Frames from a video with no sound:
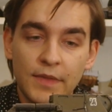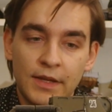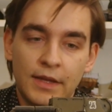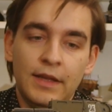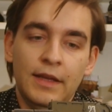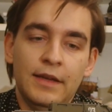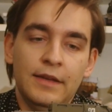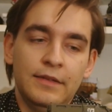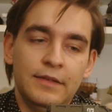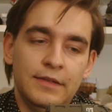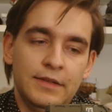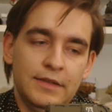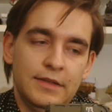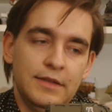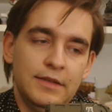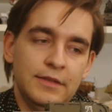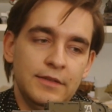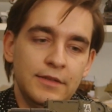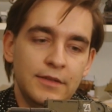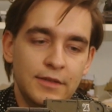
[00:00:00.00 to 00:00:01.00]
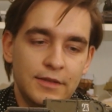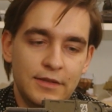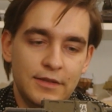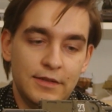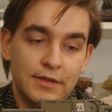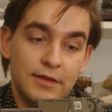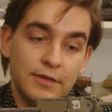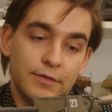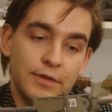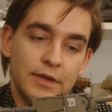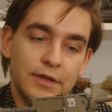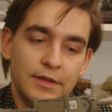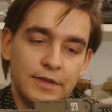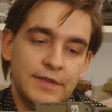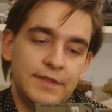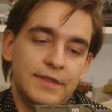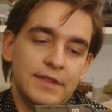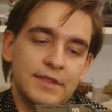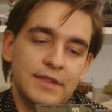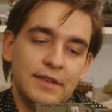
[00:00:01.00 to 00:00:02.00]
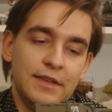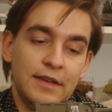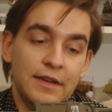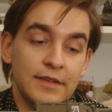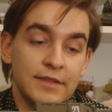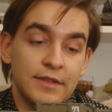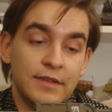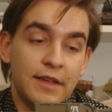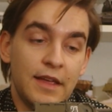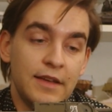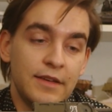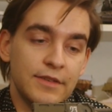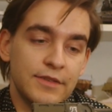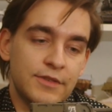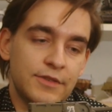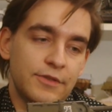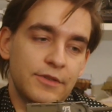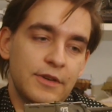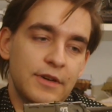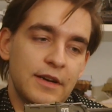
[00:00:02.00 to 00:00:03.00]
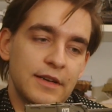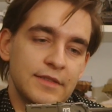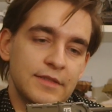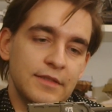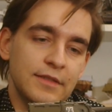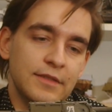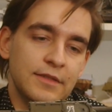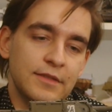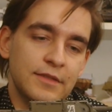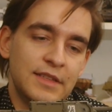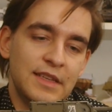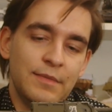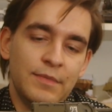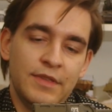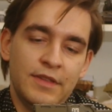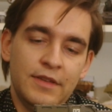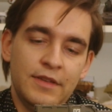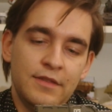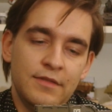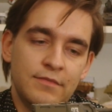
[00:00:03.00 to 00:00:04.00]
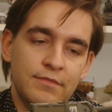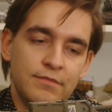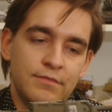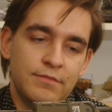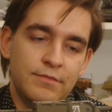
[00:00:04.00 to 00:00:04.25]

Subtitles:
And, well, it's designated as a tank destroyer. It has the same thing.